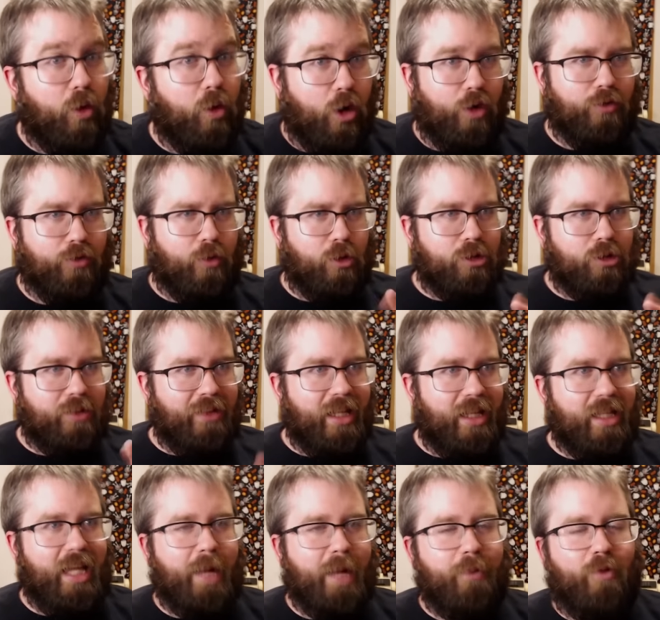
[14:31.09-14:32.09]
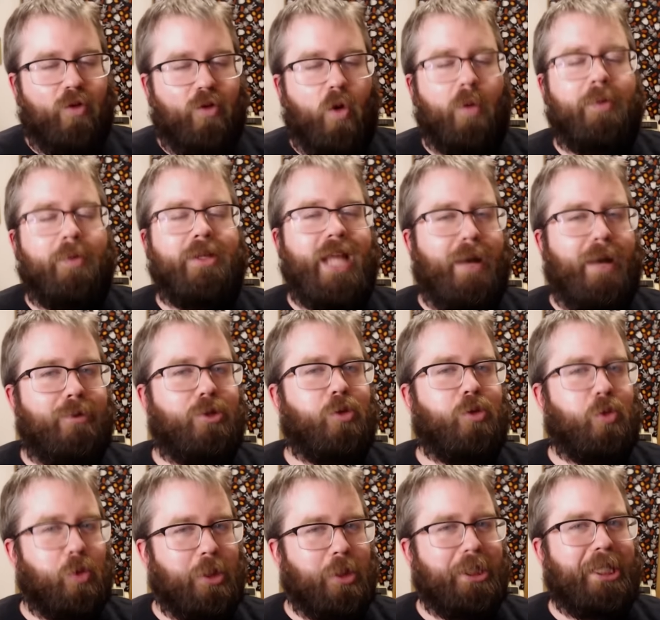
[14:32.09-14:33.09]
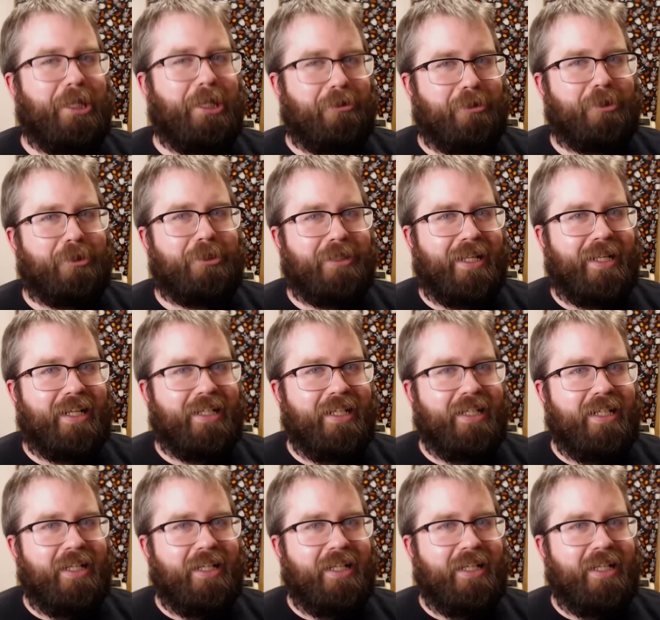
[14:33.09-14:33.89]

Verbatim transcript: or a version of that line before, but that was really interesting.